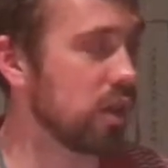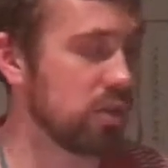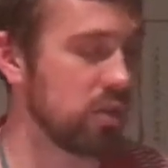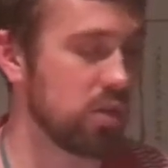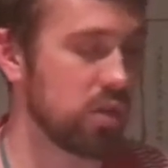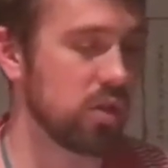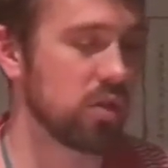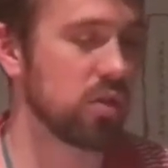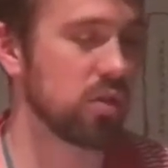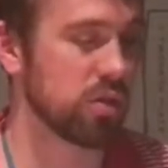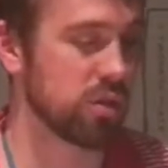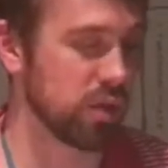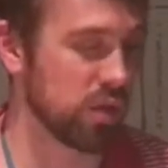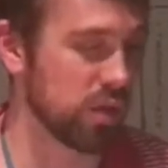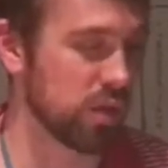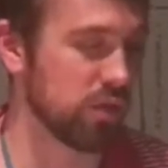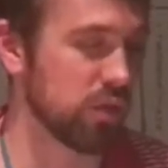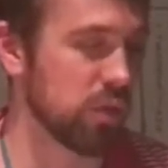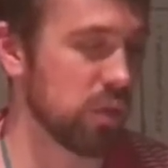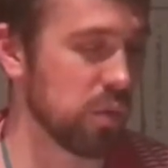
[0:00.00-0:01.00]
you need to use a
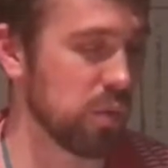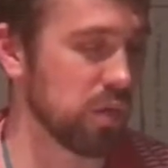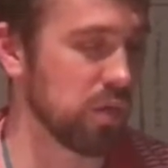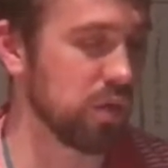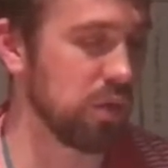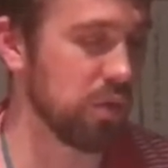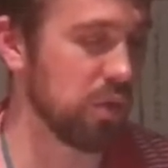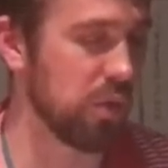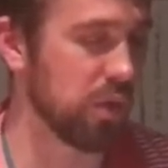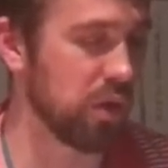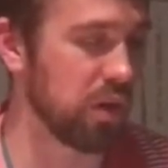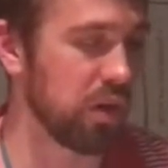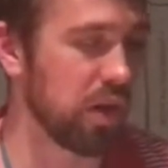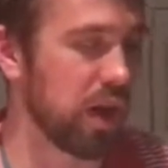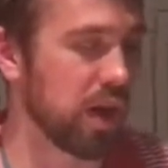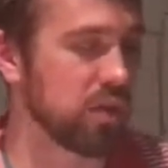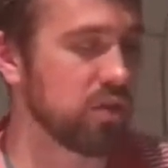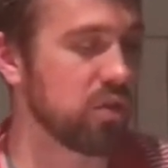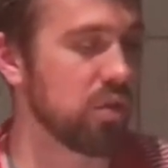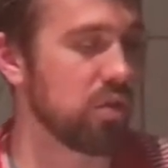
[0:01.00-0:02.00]
different word than horror.
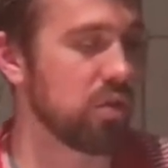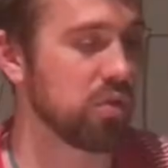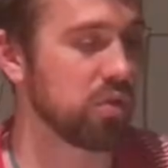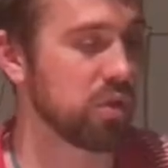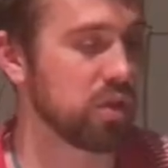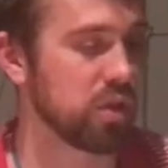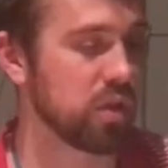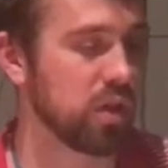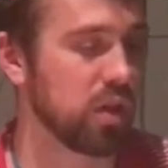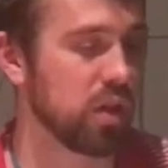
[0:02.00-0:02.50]
I don't